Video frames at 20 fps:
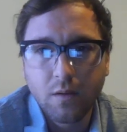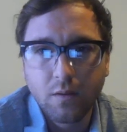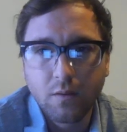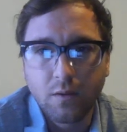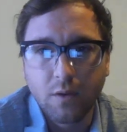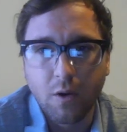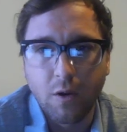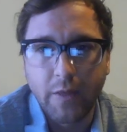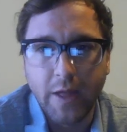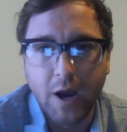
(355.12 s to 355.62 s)

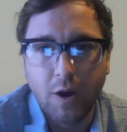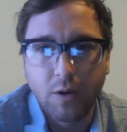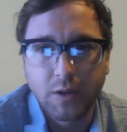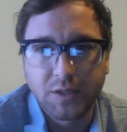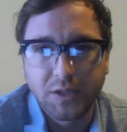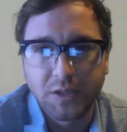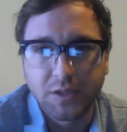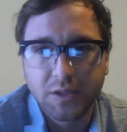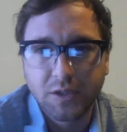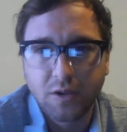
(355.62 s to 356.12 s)
So that
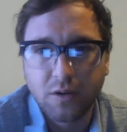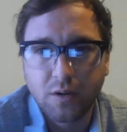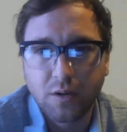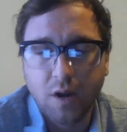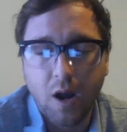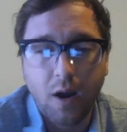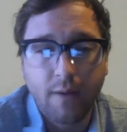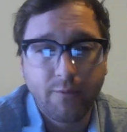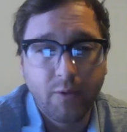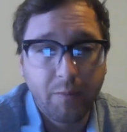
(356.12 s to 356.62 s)
was just
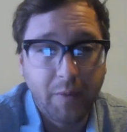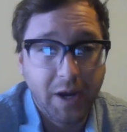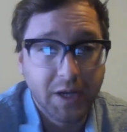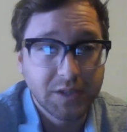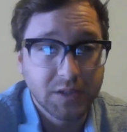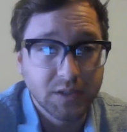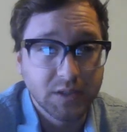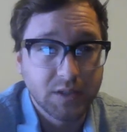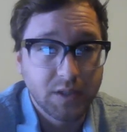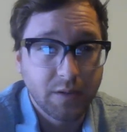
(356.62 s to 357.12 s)

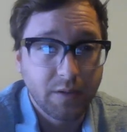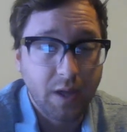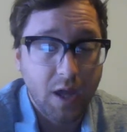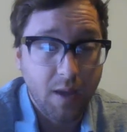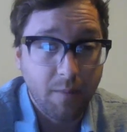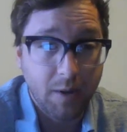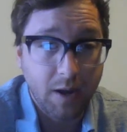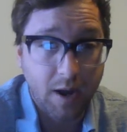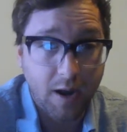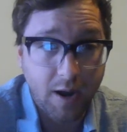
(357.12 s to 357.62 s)
confirmation to
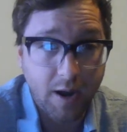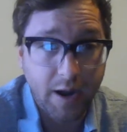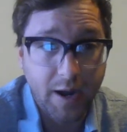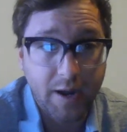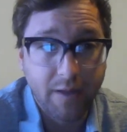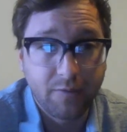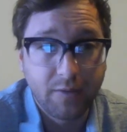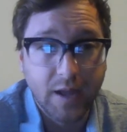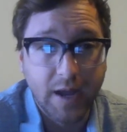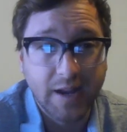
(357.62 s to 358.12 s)
him and
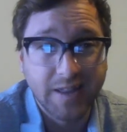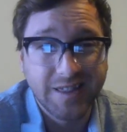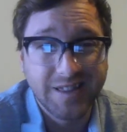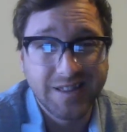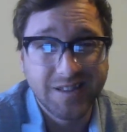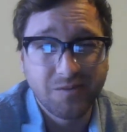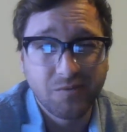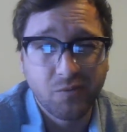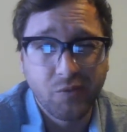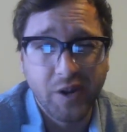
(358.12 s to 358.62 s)
I
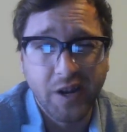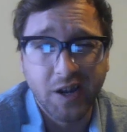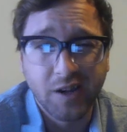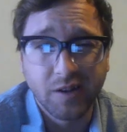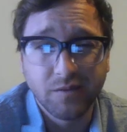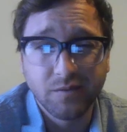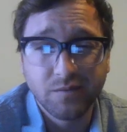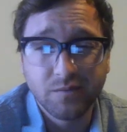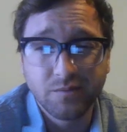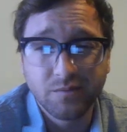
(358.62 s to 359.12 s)
that
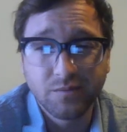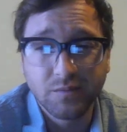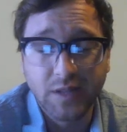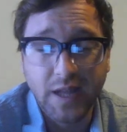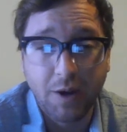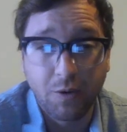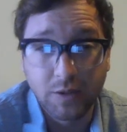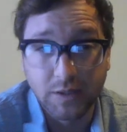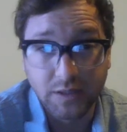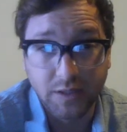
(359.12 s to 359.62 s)
we
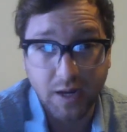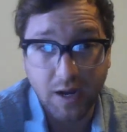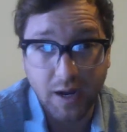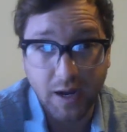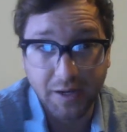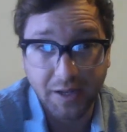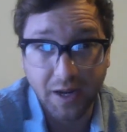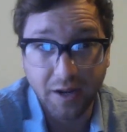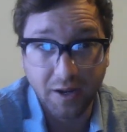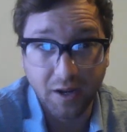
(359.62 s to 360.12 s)
that was
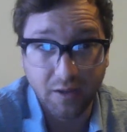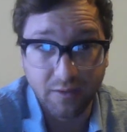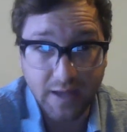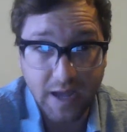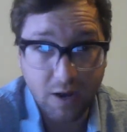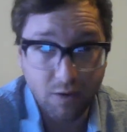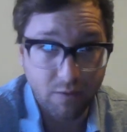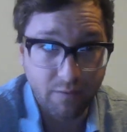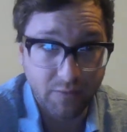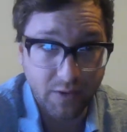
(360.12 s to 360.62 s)
God getting us
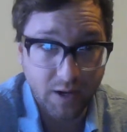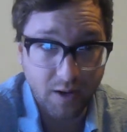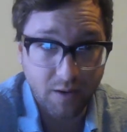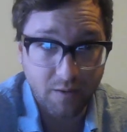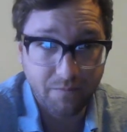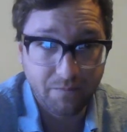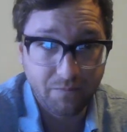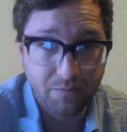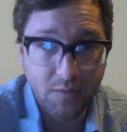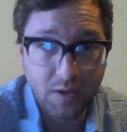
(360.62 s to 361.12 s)
out of
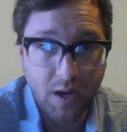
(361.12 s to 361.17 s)
there.